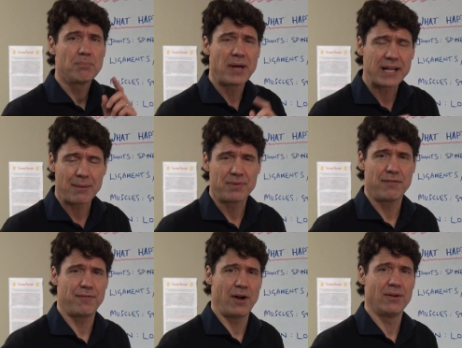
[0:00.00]
Pick up
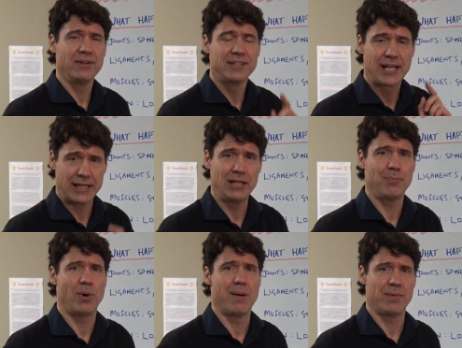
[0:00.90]
the phone, get an
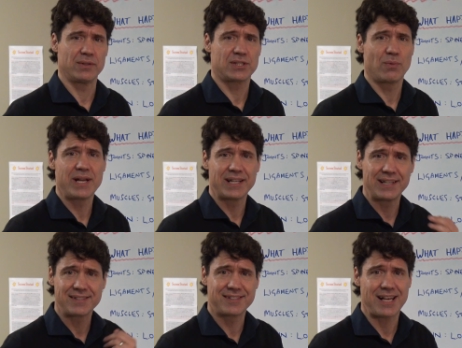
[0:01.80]
appointment so we
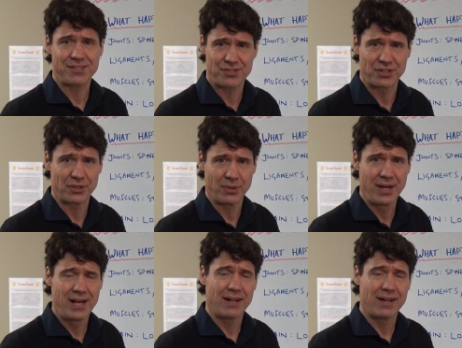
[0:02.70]
can assess you